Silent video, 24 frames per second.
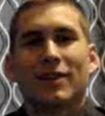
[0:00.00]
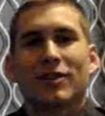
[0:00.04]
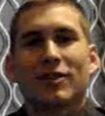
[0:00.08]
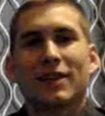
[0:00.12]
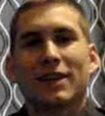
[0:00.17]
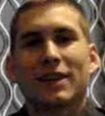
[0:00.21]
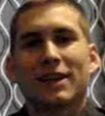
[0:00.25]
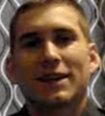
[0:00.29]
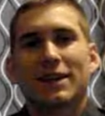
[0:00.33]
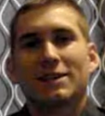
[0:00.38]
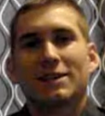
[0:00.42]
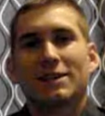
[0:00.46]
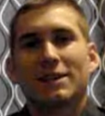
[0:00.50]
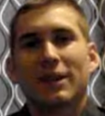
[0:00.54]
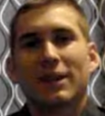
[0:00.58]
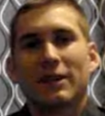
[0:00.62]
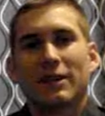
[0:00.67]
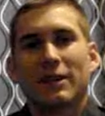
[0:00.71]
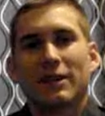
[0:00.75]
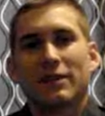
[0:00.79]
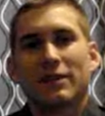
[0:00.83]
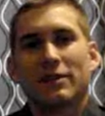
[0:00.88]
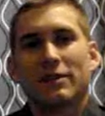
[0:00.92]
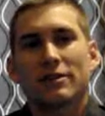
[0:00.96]
Greetings,
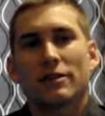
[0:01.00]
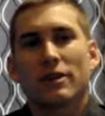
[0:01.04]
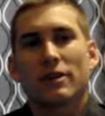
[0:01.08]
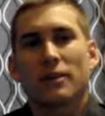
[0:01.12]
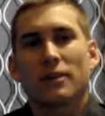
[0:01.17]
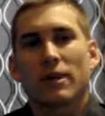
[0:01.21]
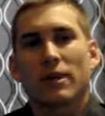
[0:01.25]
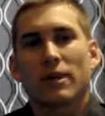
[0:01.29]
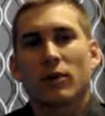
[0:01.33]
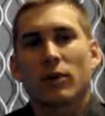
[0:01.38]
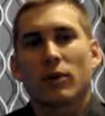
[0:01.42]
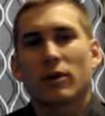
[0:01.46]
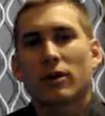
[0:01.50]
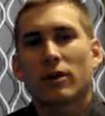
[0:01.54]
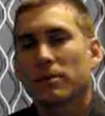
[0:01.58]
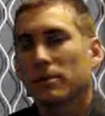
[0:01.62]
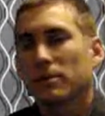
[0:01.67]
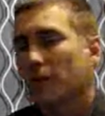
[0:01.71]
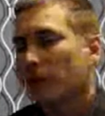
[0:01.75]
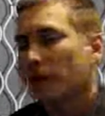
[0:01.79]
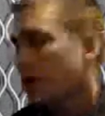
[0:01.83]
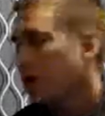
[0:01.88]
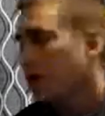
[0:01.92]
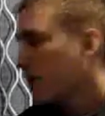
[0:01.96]
ladies and gentlemen.
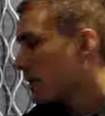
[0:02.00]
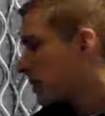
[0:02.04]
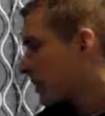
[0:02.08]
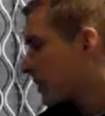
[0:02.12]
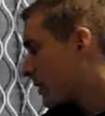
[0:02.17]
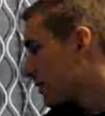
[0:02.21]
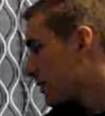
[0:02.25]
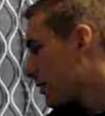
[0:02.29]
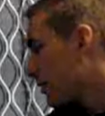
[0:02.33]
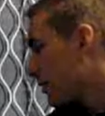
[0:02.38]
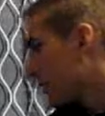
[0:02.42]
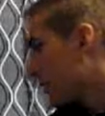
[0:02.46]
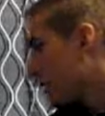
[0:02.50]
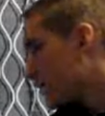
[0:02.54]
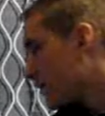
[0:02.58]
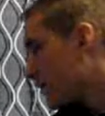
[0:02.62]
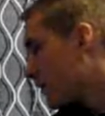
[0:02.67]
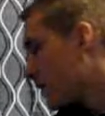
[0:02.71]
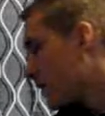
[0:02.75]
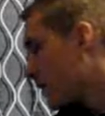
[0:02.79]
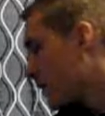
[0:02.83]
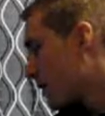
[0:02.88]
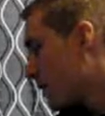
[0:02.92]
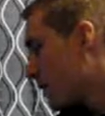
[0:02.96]
Welcome to COM
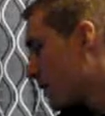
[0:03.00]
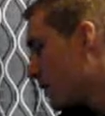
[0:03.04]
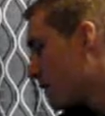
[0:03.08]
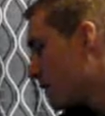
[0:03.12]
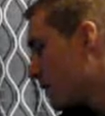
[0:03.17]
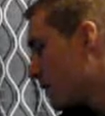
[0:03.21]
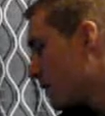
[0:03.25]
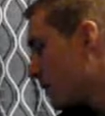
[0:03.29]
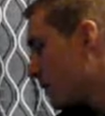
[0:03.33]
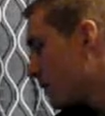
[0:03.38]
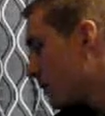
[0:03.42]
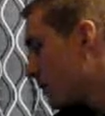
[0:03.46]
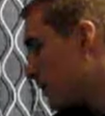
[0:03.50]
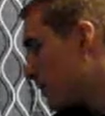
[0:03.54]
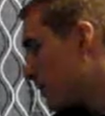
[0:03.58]
S532,